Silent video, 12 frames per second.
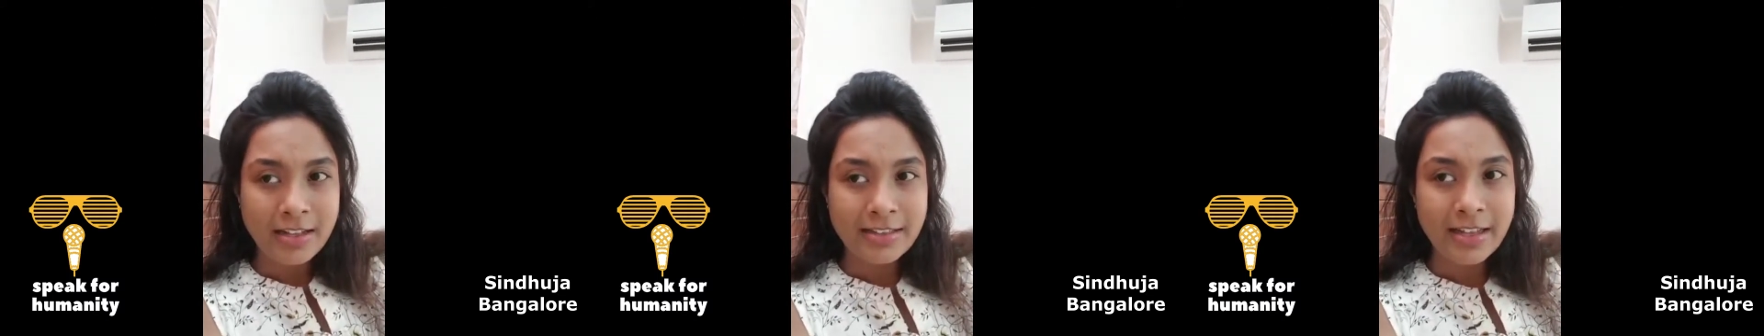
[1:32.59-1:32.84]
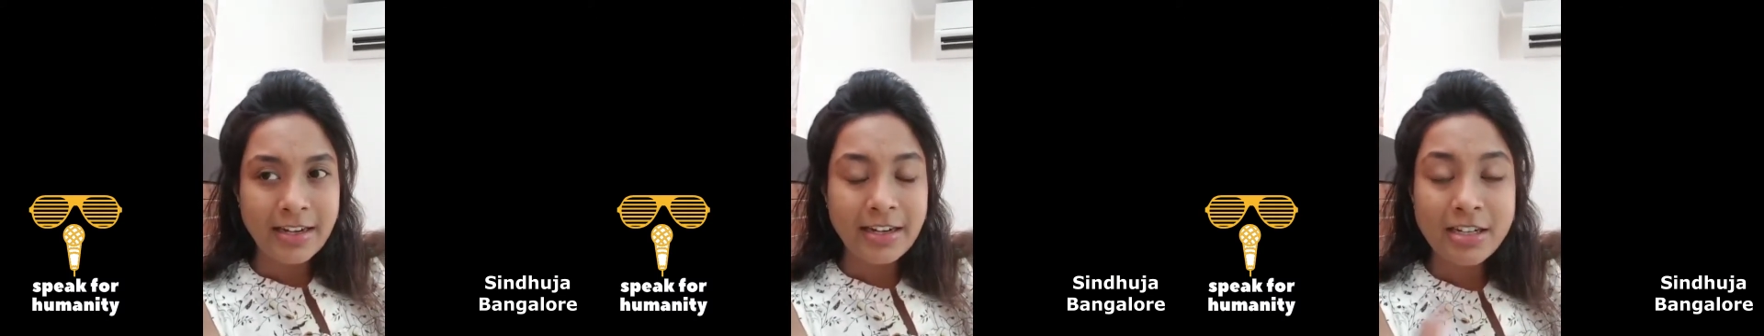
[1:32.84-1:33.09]

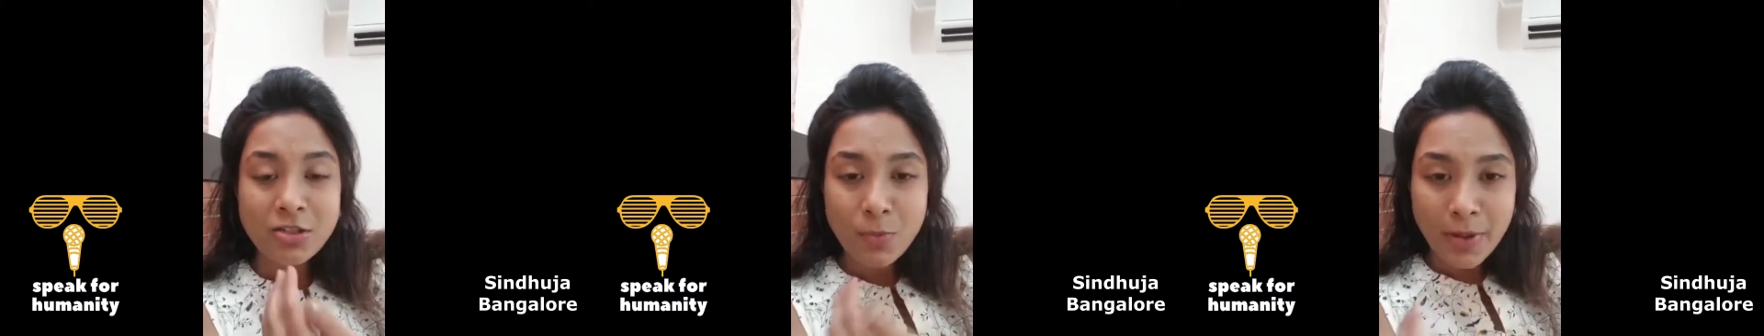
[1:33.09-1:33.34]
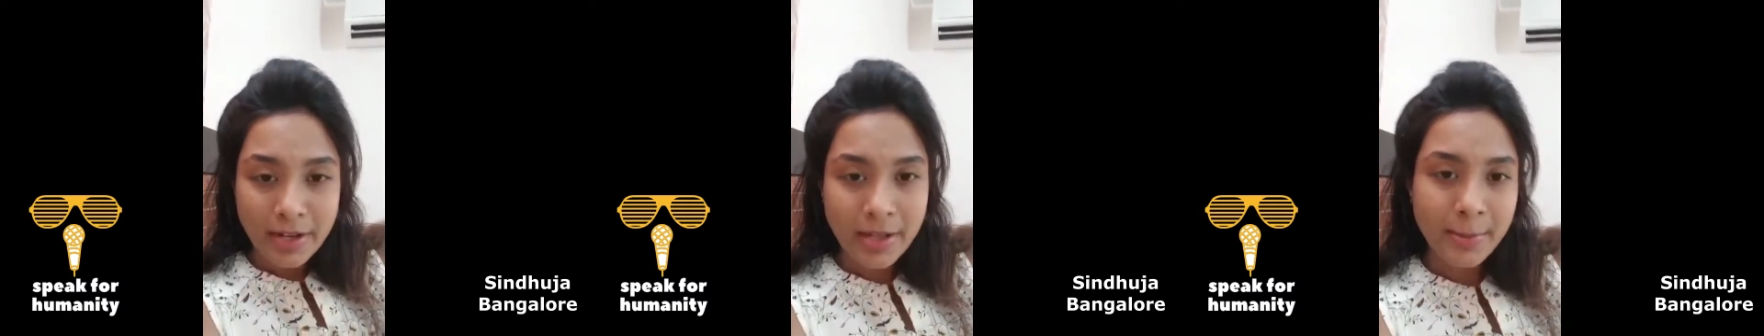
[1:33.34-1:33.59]
that it is
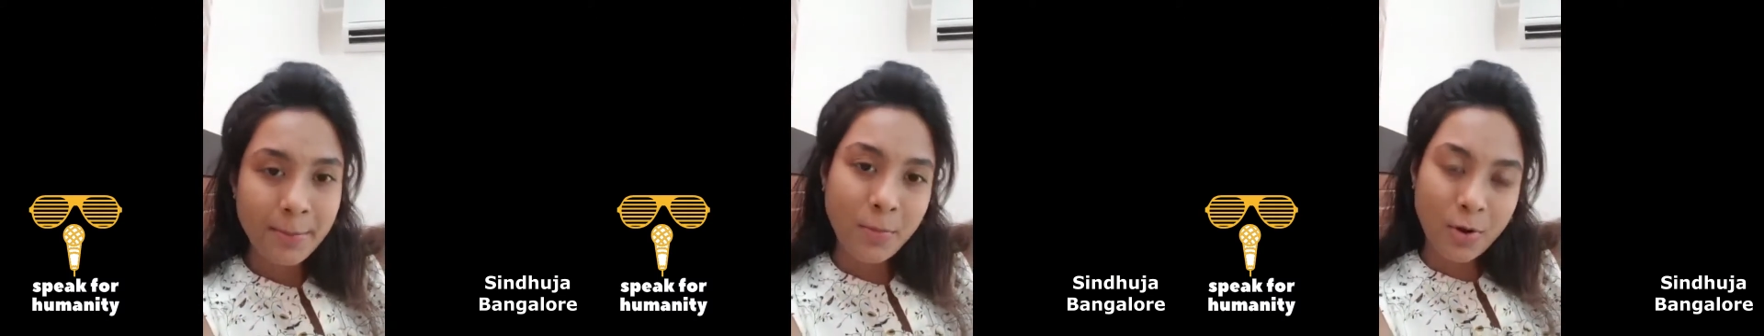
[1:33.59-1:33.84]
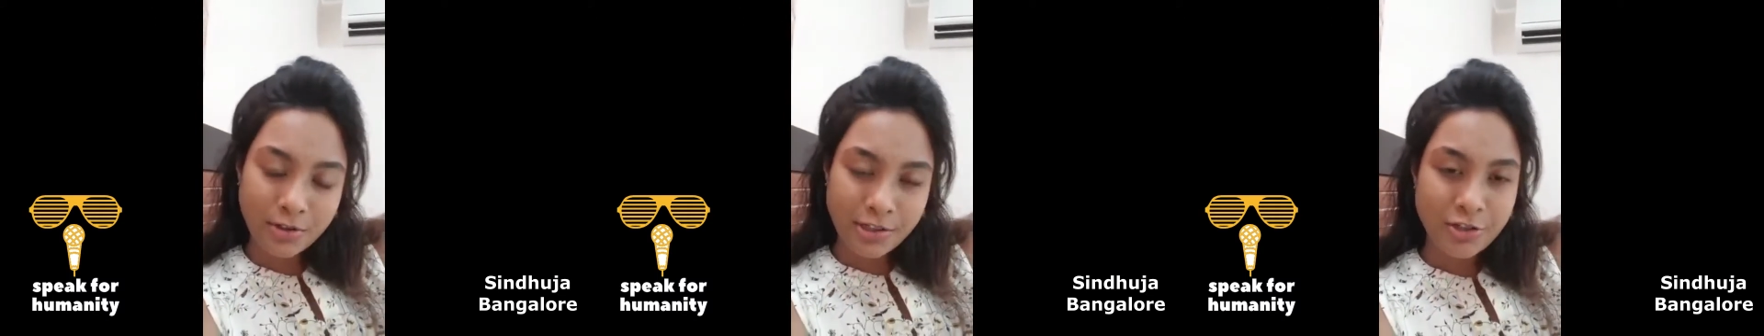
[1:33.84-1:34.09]
very
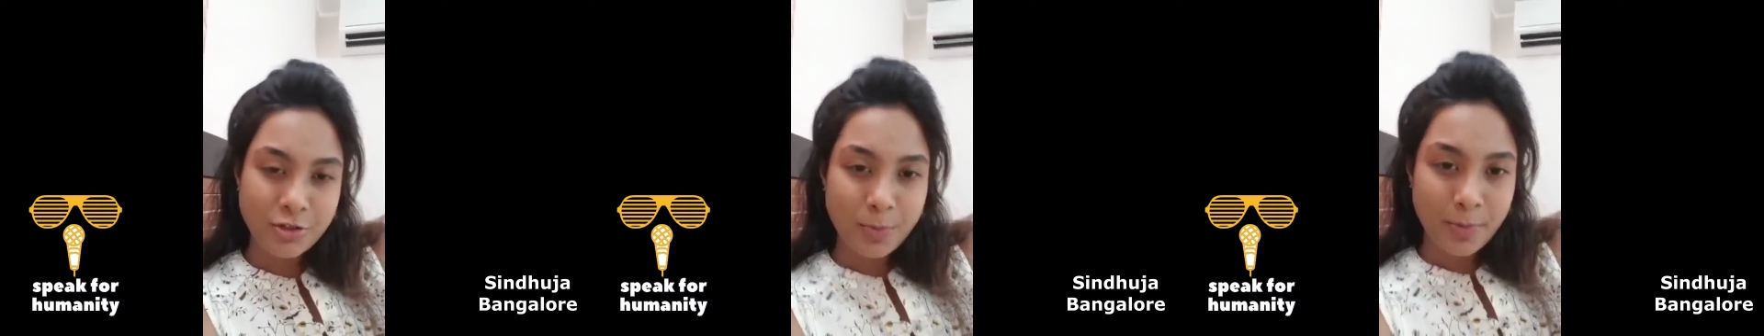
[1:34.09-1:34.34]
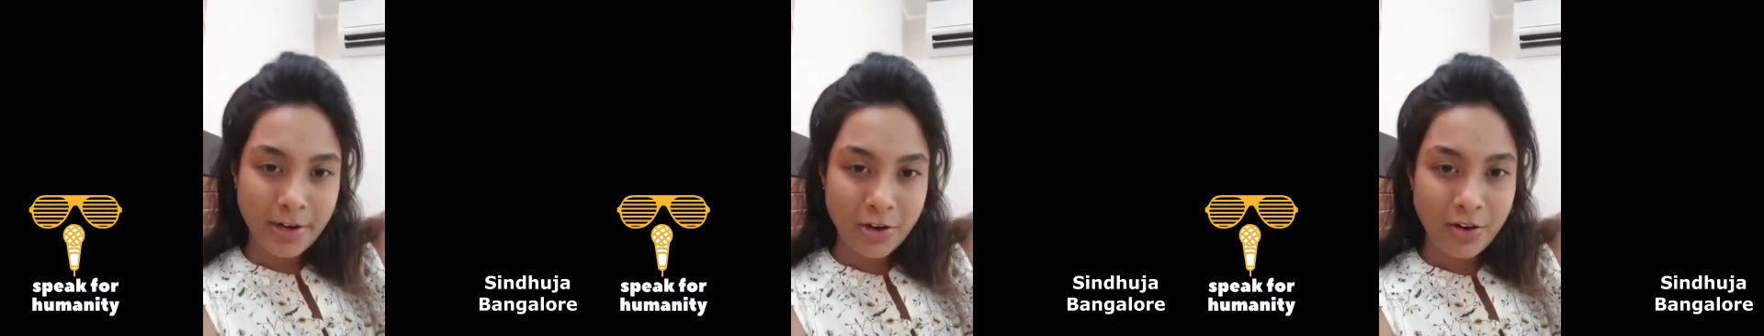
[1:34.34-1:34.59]
important to
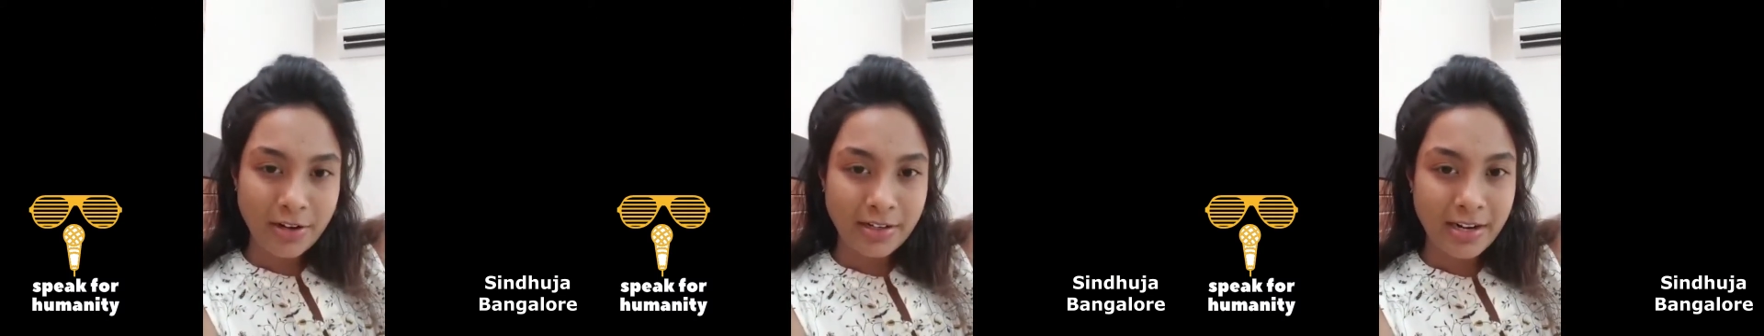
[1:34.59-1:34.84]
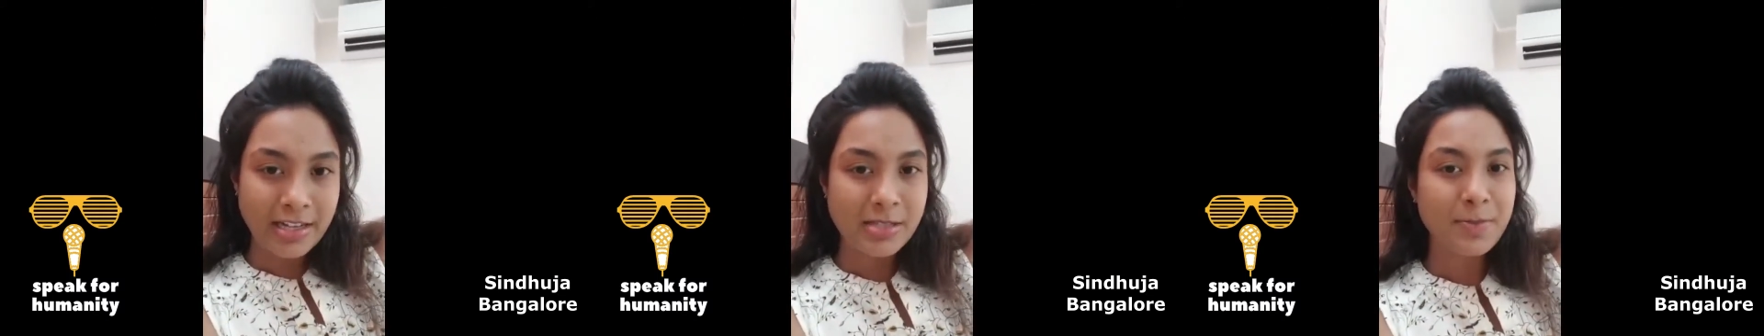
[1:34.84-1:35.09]

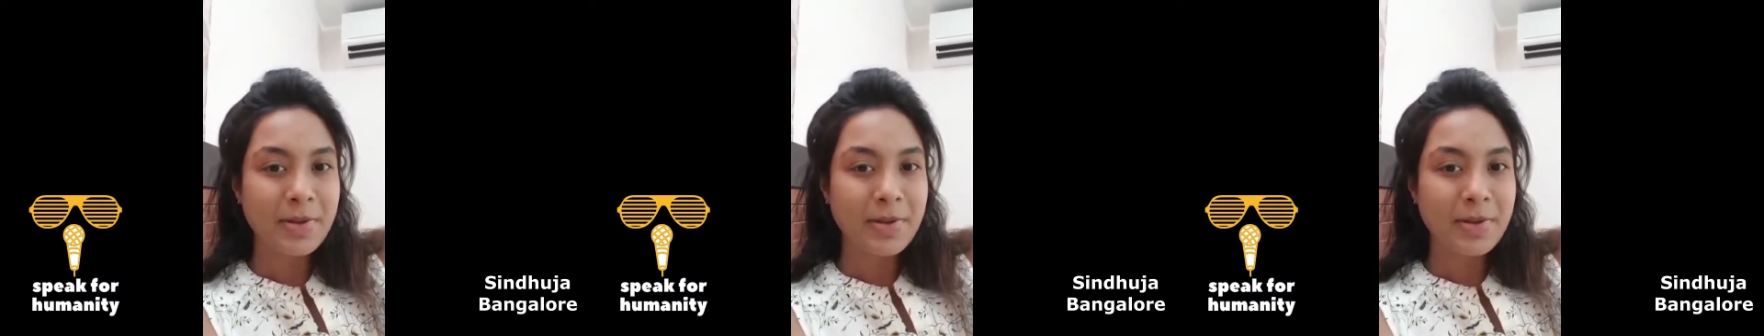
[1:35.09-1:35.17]
prioritize